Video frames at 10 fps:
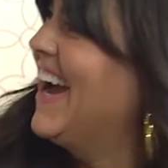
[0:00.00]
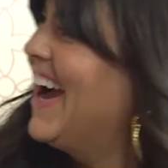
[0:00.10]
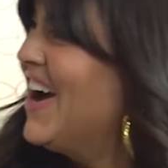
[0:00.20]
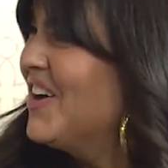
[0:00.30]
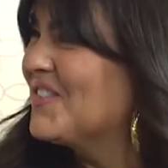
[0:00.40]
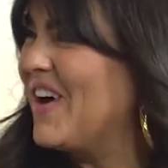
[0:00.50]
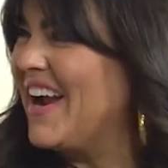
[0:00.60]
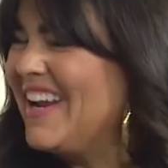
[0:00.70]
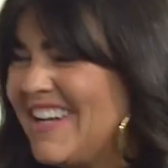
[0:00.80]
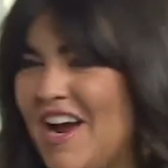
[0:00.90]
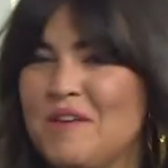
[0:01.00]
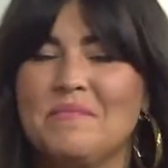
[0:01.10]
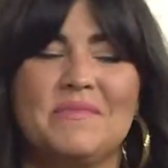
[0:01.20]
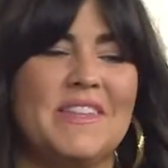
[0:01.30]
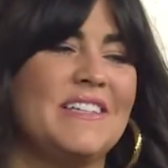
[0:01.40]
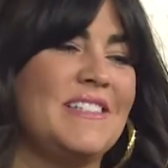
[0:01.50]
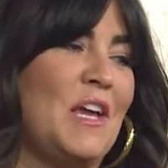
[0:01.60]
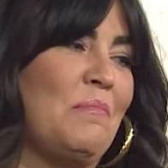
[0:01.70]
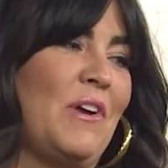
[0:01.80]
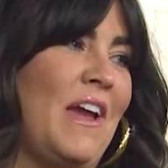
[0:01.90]
yes. Right? I'm these
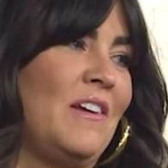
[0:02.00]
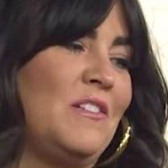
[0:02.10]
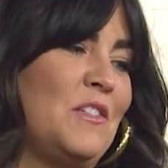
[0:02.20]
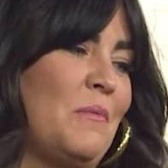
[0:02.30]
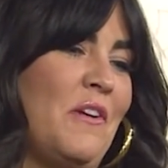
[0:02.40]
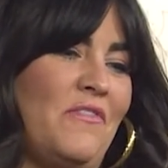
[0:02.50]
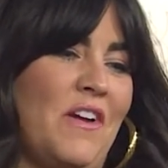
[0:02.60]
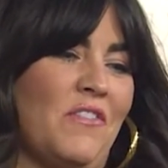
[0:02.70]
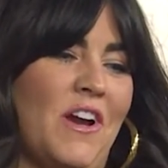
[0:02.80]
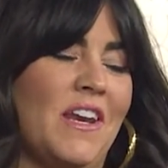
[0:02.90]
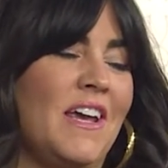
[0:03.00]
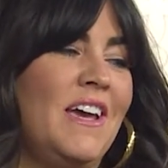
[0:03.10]
taper candles are my favorite.